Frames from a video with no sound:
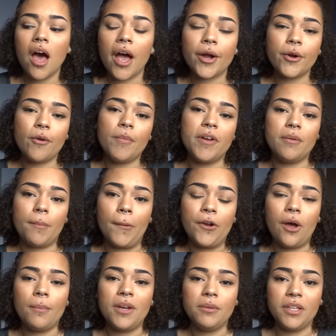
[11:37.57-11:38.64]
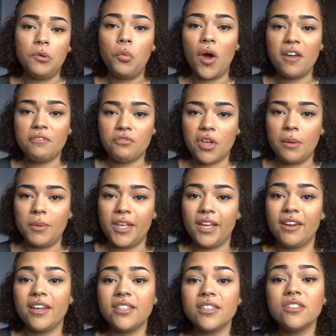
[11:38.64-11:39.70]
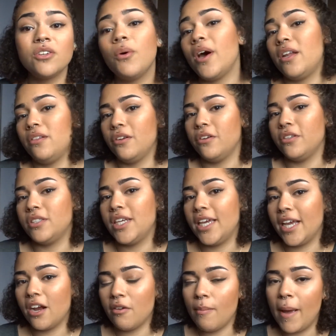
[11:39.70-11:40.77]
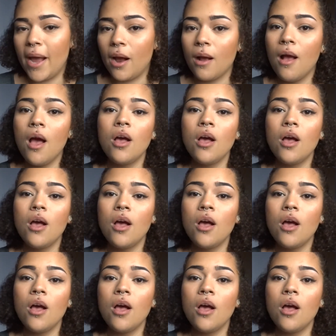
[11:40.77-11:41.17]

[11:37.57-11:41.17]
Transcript: I grew up in a predominantly white family and I didn't know how to learn to take care of my hair.